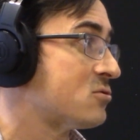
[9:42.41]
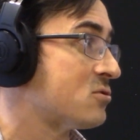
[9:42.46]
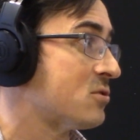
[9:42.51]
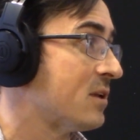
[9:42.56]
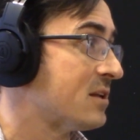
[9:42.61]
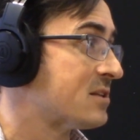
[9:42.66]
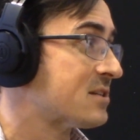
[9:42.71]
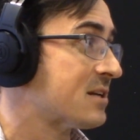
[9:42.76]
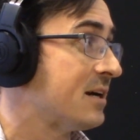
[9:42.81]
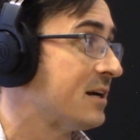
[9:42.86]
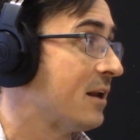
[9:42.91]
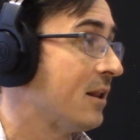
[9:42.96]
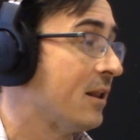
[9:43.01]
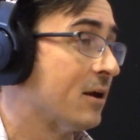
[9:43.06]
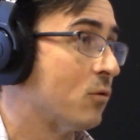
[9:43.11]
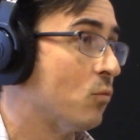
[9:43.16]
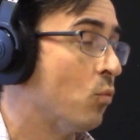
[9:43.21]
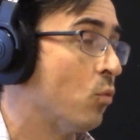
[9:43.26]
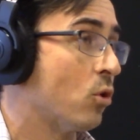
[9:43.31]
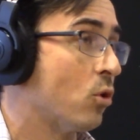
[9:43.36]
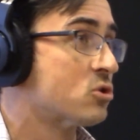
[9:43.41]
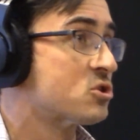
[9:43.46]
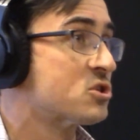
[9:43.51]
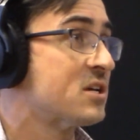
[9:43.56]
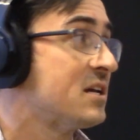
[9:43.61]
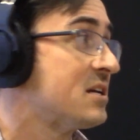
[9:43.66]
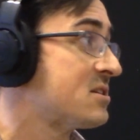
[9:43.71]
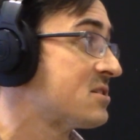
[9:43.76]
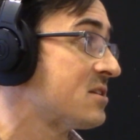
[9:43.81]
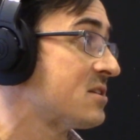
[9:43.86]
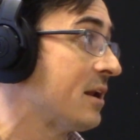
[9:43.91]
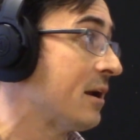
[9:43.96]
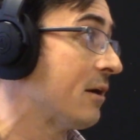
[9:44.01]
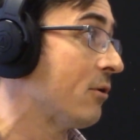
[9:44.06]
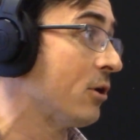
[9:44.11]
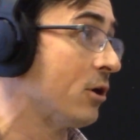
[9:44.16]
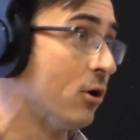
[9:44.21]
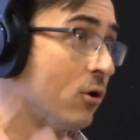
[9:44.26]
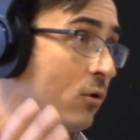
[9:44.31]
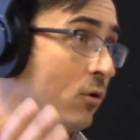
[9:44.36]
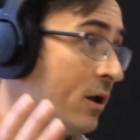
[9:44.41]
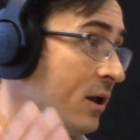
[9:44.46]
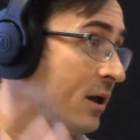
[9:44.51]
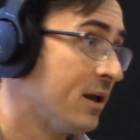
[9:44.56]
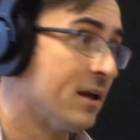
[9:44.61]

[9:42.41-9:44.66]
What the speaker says: So that's kind of like worst case scenario.